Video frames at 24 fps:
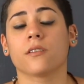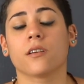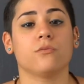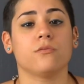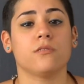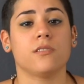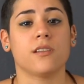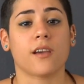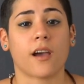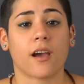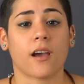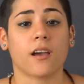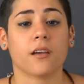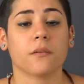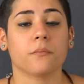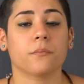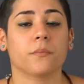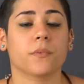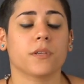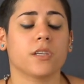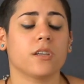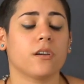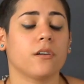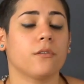Do
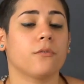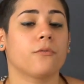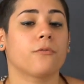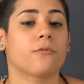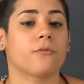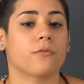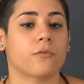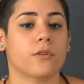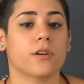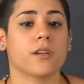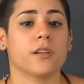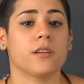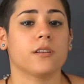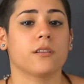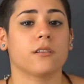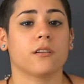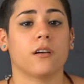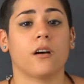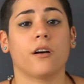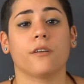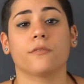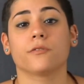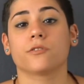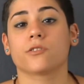not be
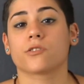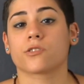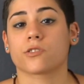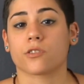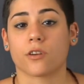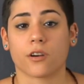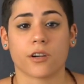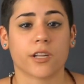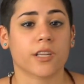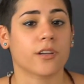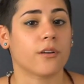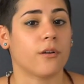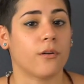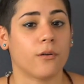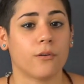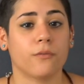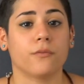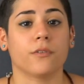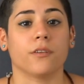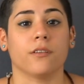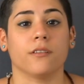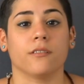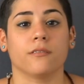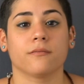afraid of starting
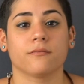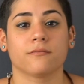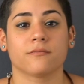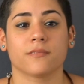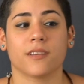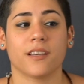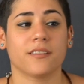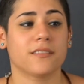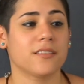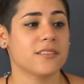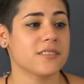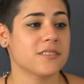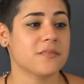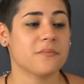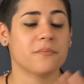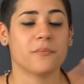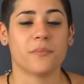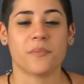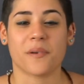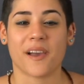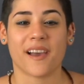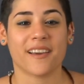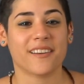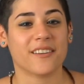over. It
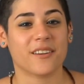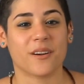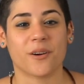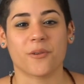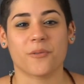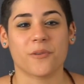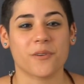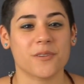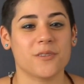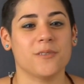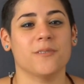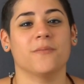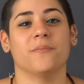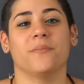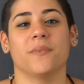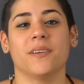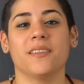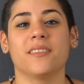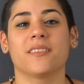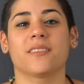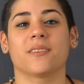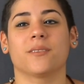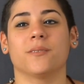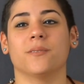doesn't matter what you've
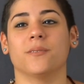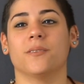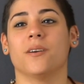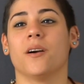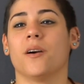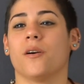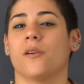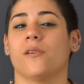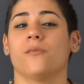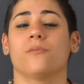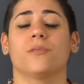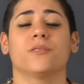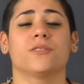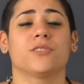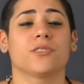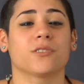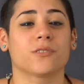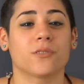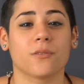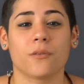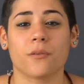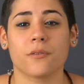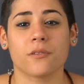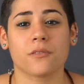been through or what
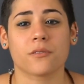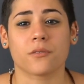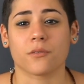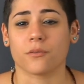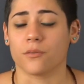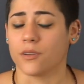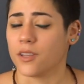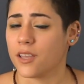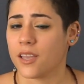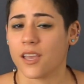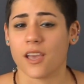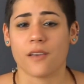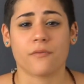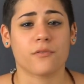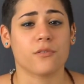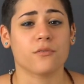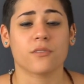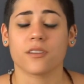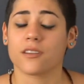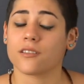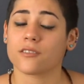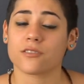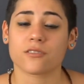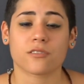you're going through. If
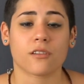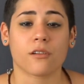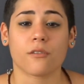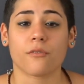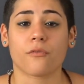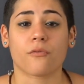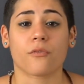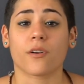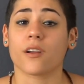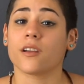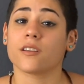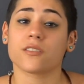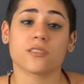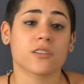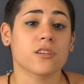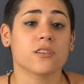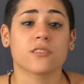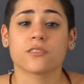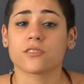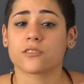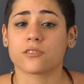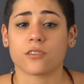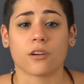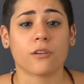you need to start fresh,
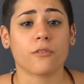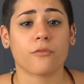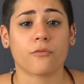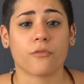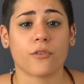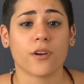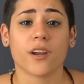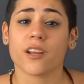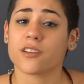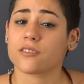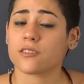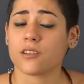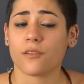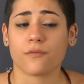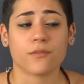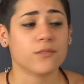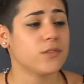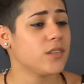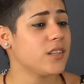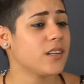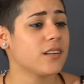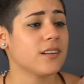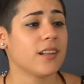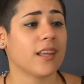start fresh. If
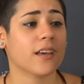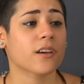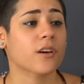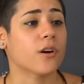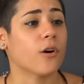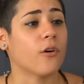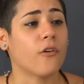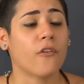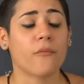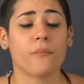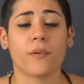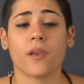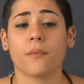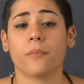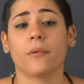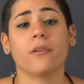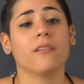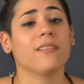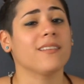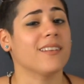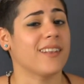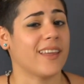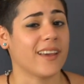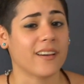you need to let go of
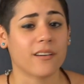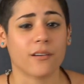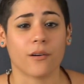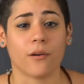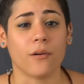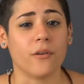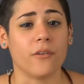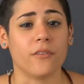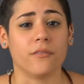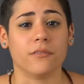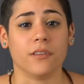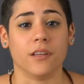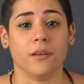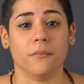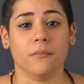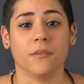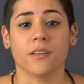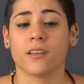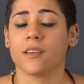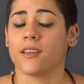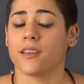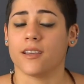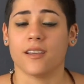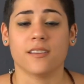people, let go of
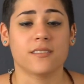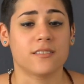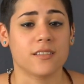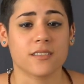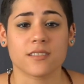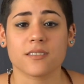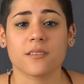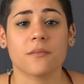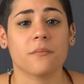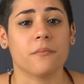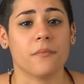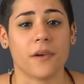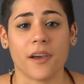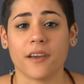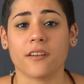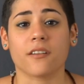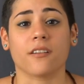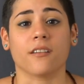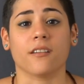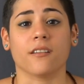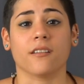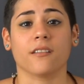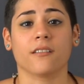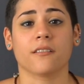them. It doesn't
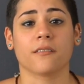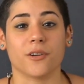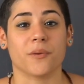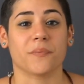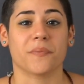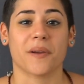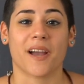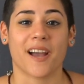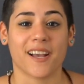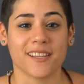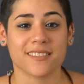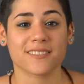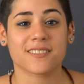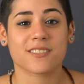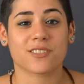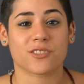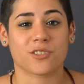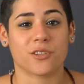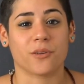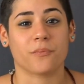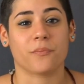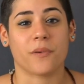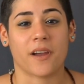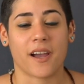matter. Your past
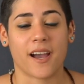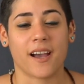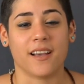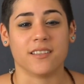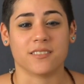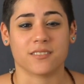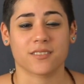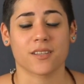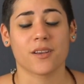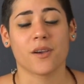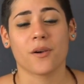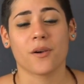is your past.